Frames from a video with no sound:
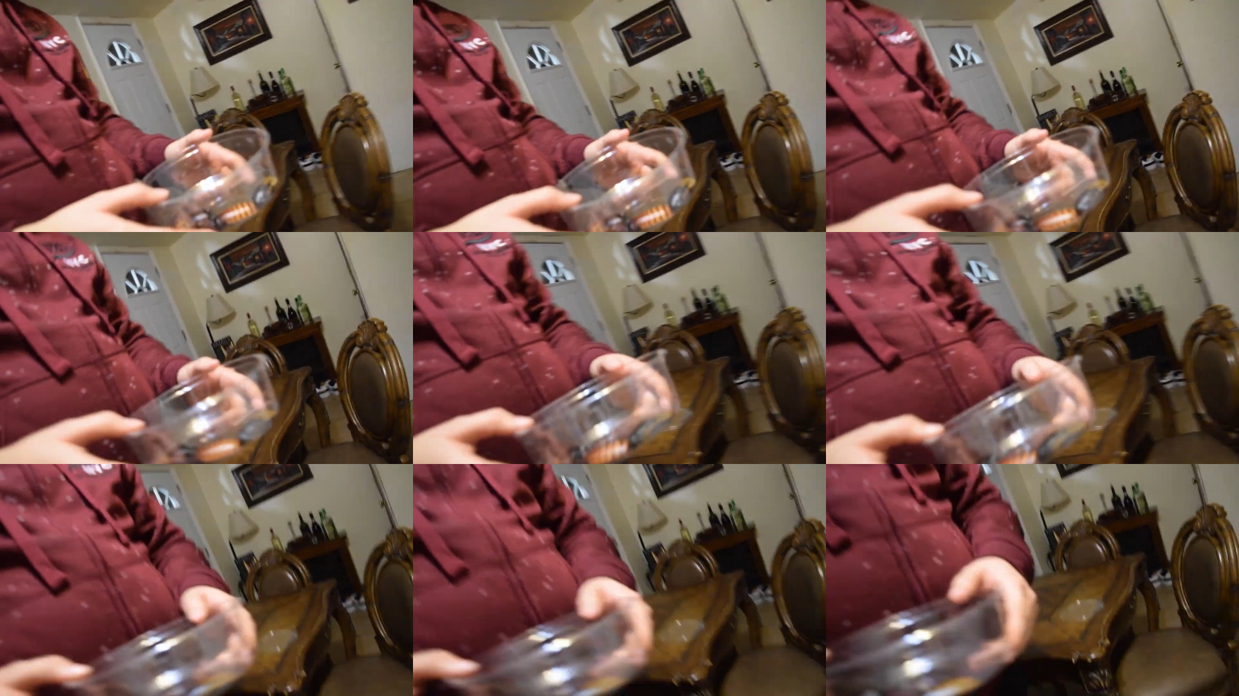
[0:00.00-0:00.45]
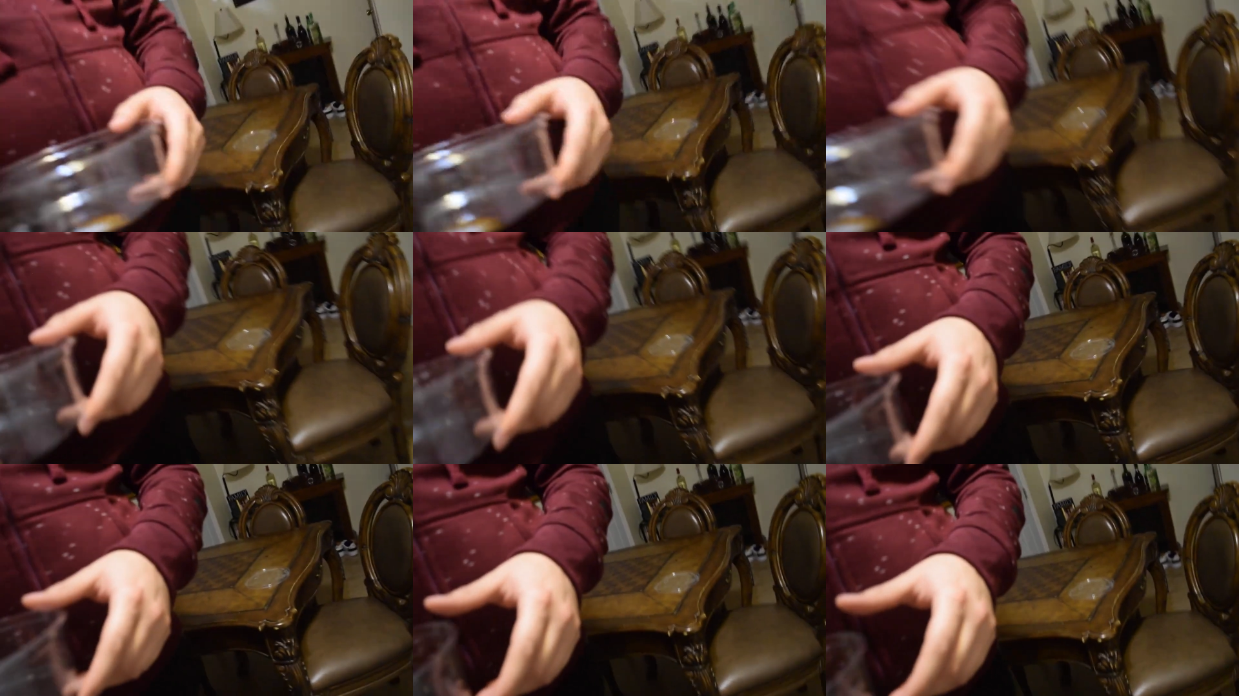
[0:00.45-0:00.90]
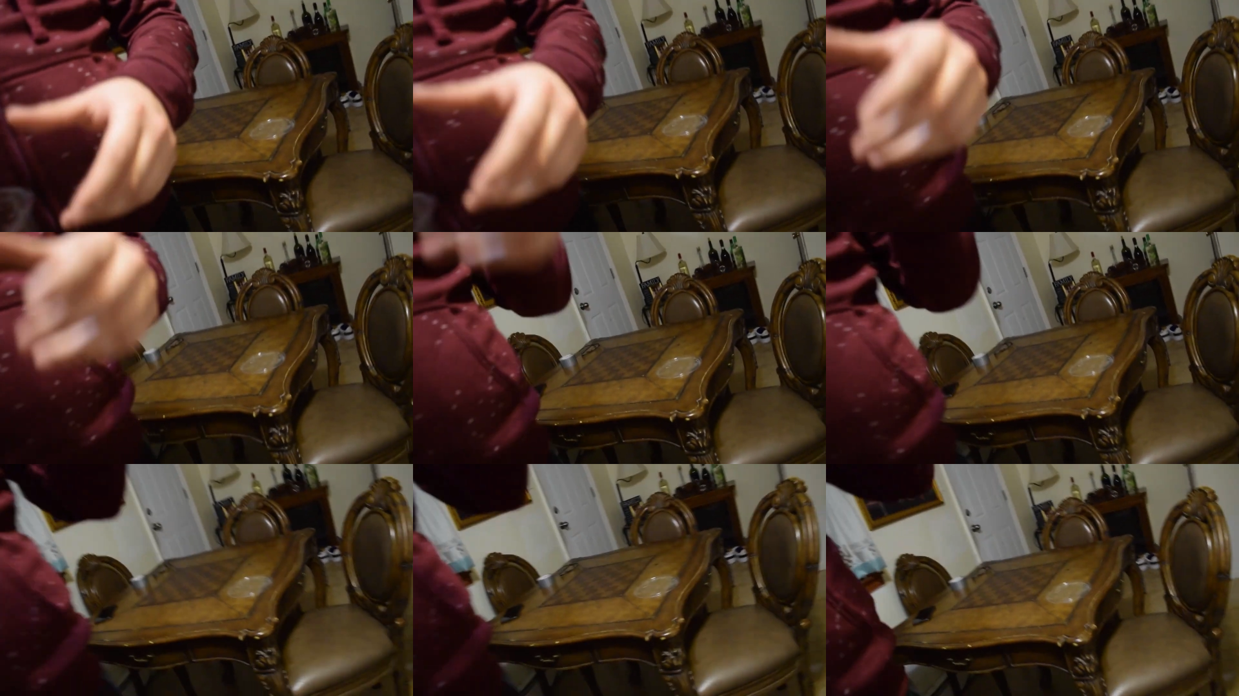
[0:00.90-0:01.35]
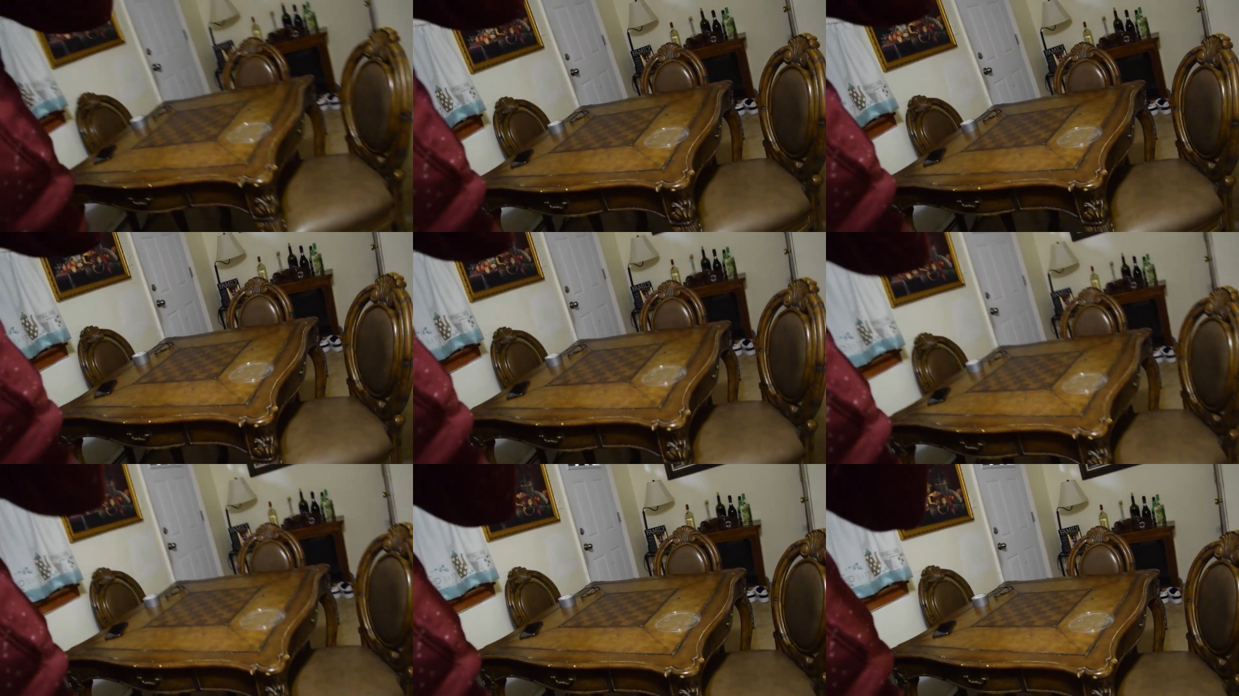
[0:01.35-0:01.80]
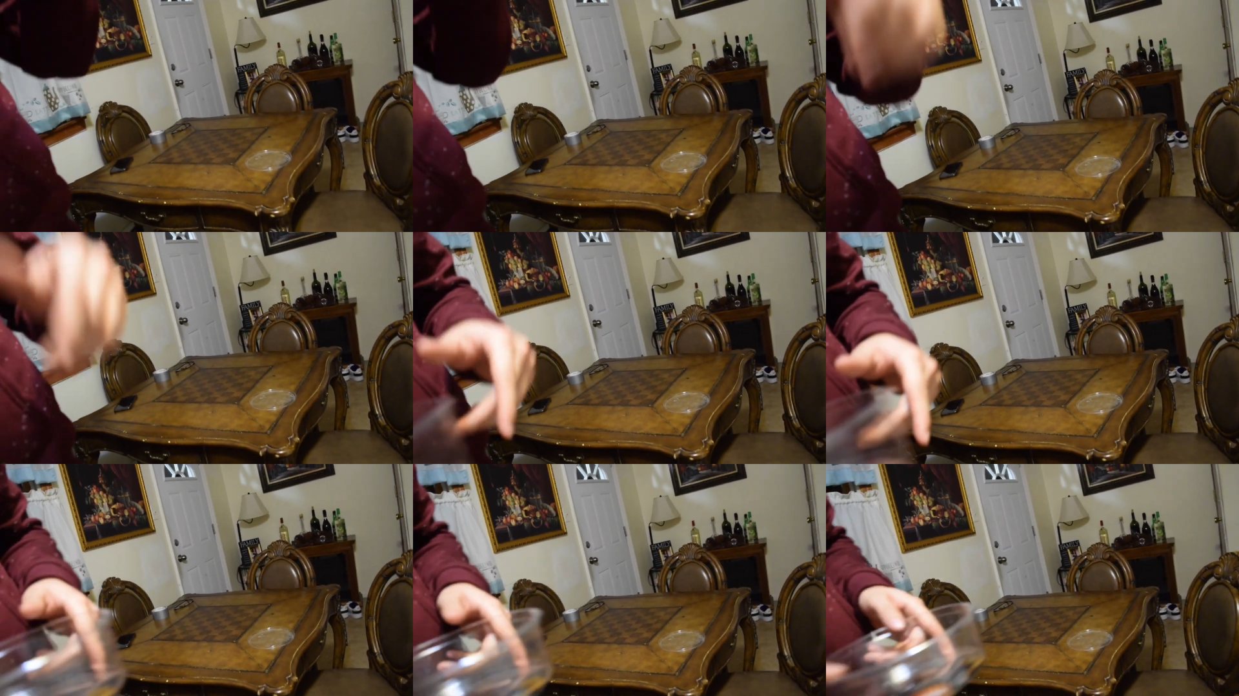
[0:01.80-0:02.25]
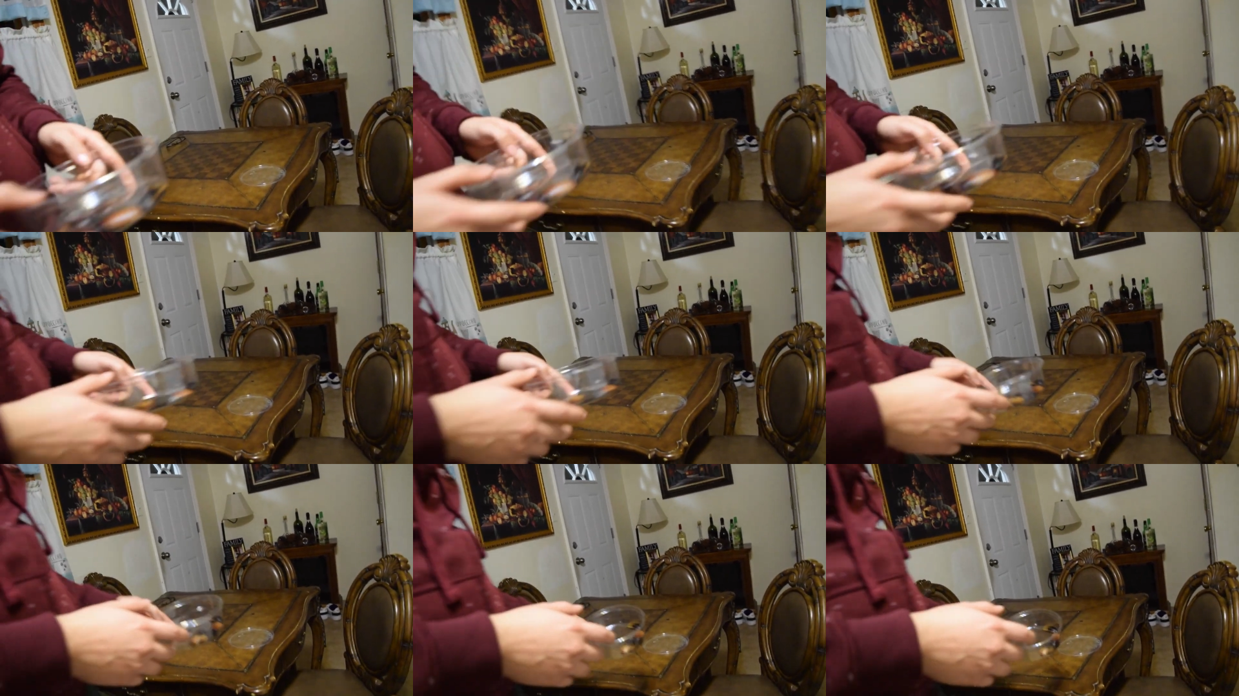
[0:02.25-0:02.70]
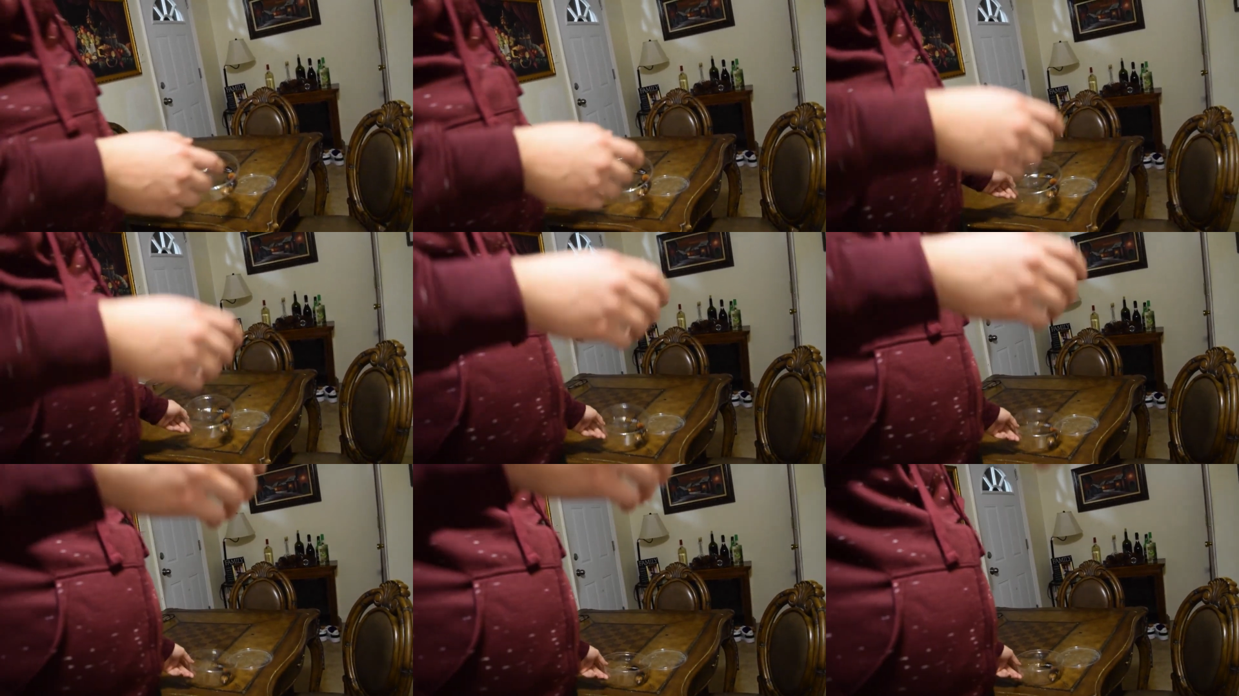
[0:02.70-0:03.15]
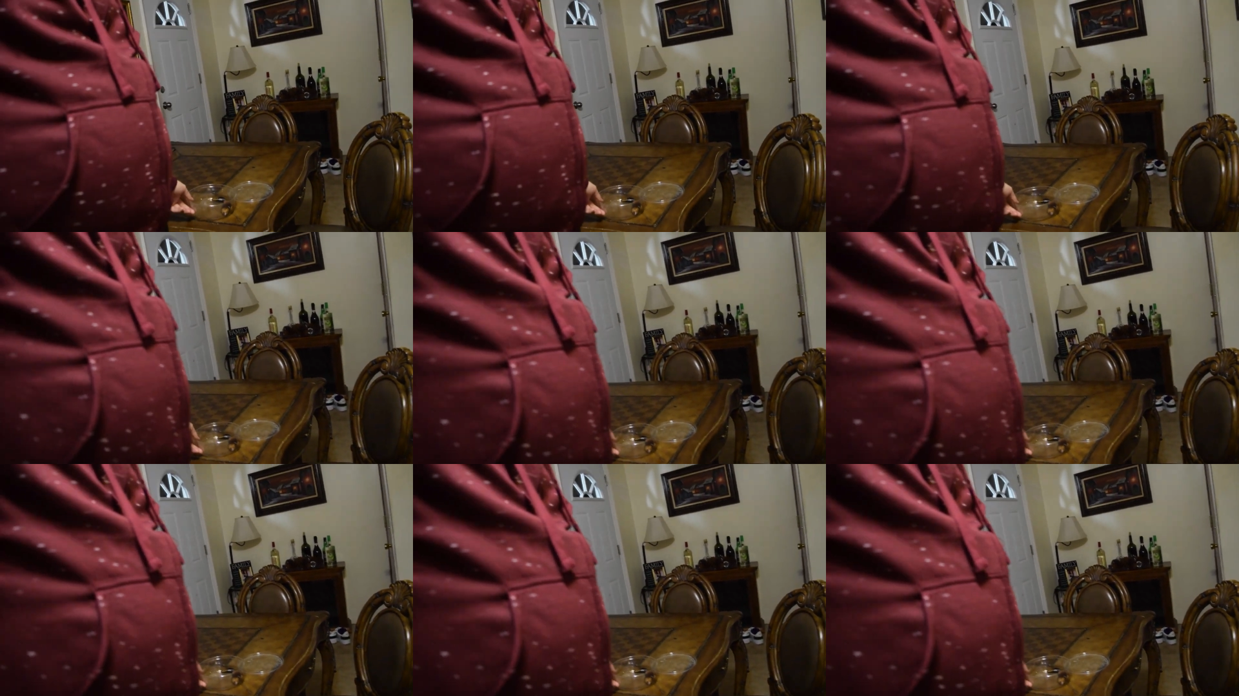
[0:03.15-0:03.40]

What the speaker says: (no speaker visible)